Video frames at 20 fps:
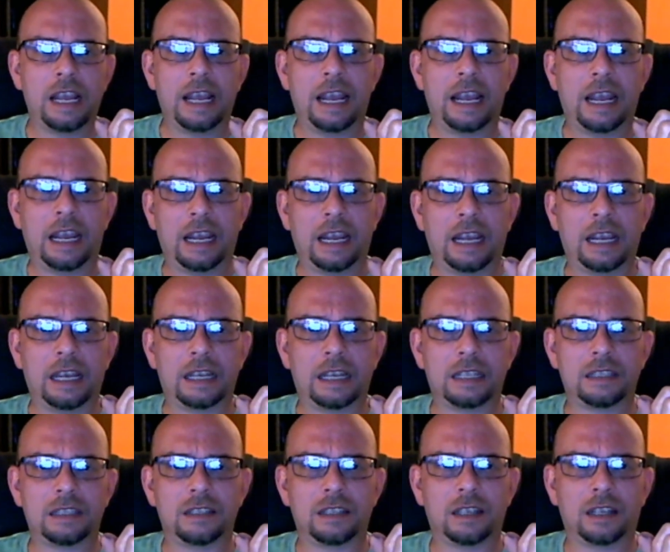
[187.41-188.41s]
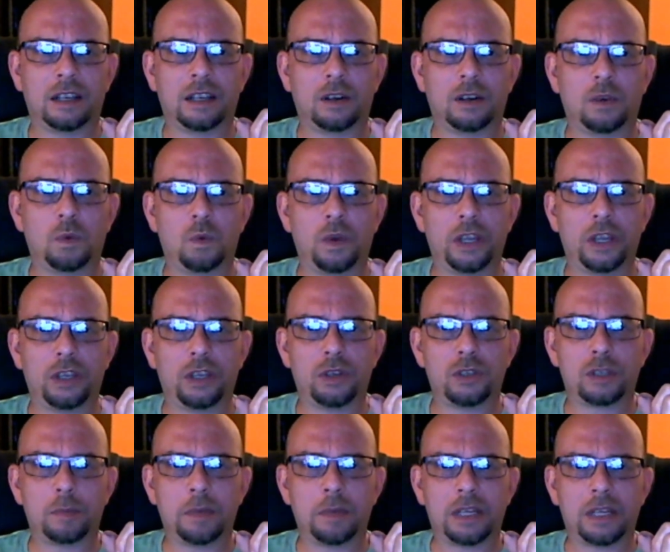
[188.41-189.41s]
And uh, what used
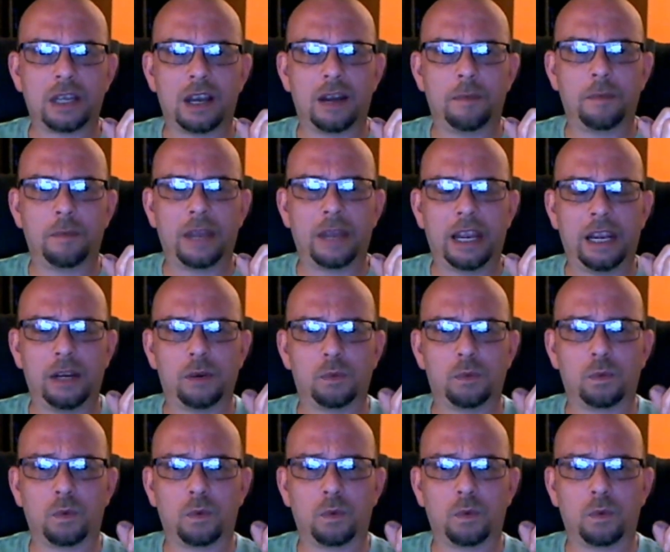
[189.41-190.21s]
to become a